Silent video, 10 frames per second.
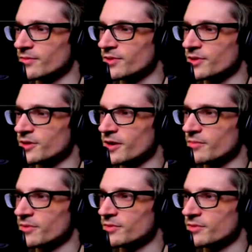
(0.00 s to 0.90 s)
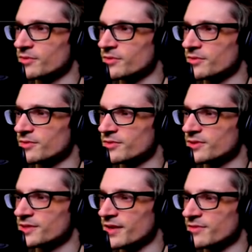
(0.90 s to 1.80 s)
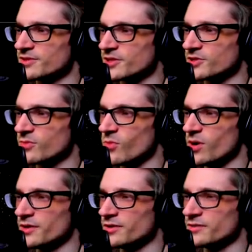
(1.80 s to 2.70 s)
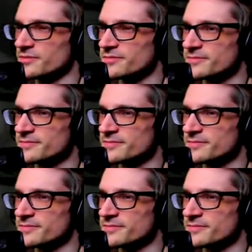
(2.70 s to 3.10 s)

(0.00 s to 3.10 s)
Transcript: With the number 761.